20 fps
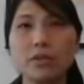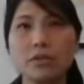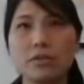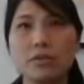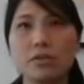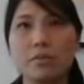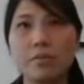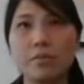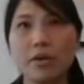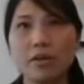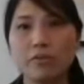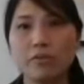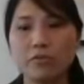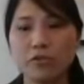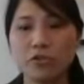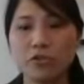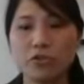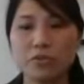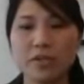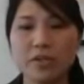because the
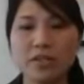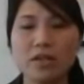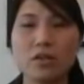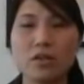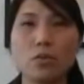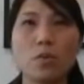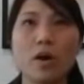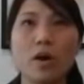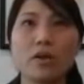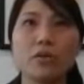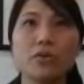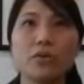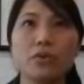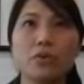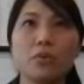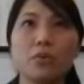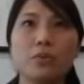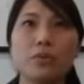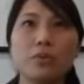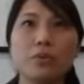beneficiaries are the ones
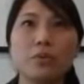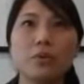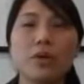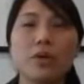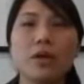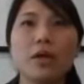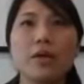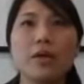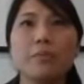who will